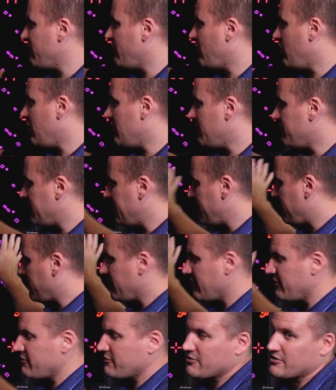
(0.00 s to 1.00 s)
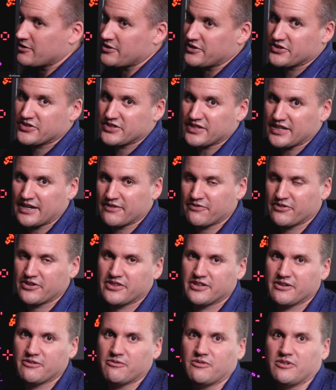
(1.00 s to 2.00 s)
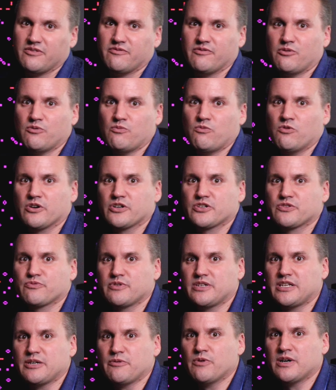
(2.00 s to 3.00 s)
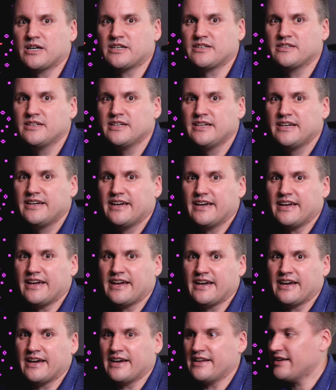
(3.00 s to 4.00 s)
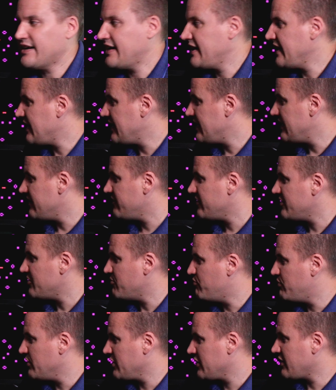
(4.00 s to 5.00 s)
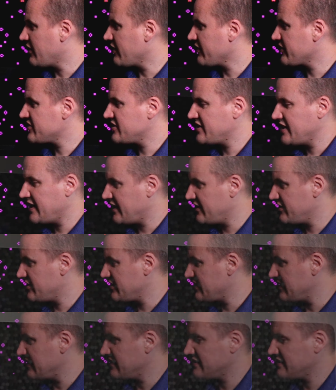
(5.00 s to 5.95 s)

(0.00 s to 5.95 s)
all my peripherals. Everything works really well. And I have a bookmark stand just to